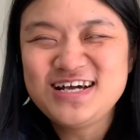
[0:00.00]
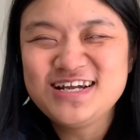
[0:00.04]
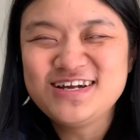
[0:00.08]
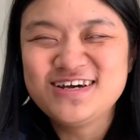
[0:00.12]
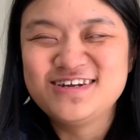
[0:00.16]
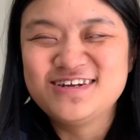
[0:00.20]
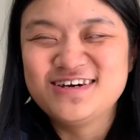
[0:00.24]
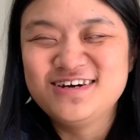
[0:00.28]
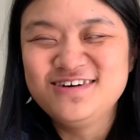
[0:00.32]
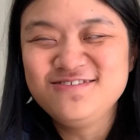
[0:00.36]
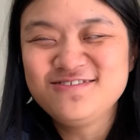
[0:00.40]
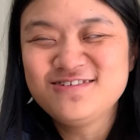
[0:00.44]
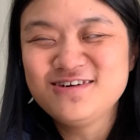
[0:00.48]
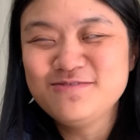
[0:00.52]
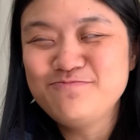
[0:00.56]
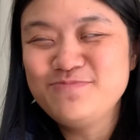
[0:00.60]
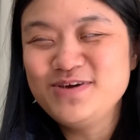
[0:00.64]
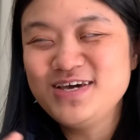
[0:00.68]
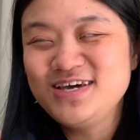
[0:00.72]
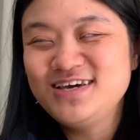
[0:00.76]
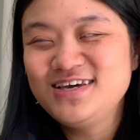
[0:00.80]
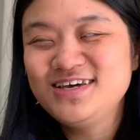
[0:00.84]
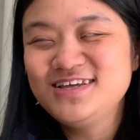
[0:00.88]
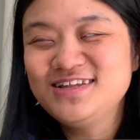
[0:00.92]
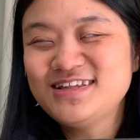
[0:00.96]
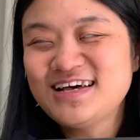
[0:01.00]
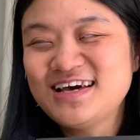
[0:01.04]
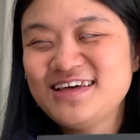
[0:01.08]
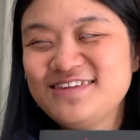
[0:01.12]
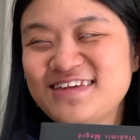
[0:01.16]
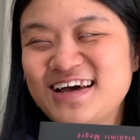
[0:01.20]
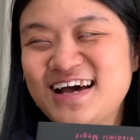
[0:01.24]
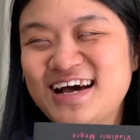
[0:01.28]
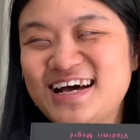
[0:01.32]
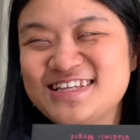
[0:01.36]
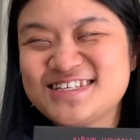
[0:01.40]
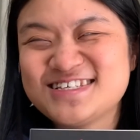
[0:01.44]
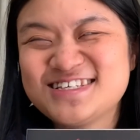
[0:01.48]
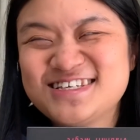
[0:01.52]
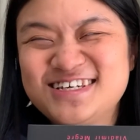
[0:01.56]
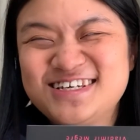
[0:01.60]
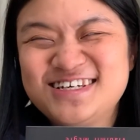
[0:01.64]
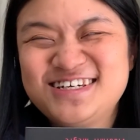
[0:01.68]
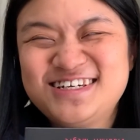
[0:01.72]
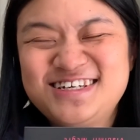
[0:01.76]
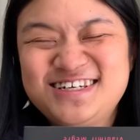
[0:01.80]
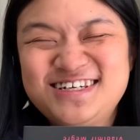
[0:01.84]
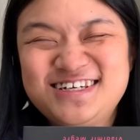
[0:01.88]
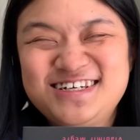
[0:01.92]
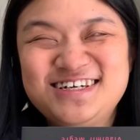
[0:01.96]
don't know, could be like that
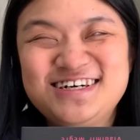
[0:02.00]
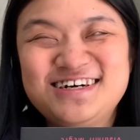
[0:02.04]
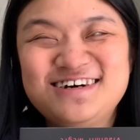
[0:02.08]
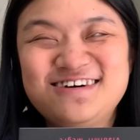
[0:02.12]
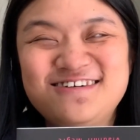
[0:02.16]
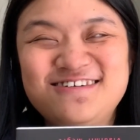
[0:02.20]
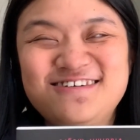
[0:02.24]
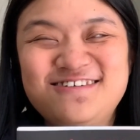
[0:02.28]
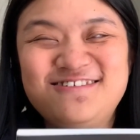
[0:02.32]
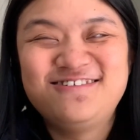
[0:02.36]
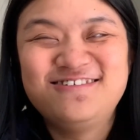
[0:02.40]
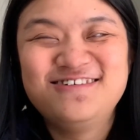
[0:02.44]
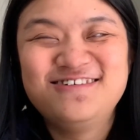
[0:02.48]
or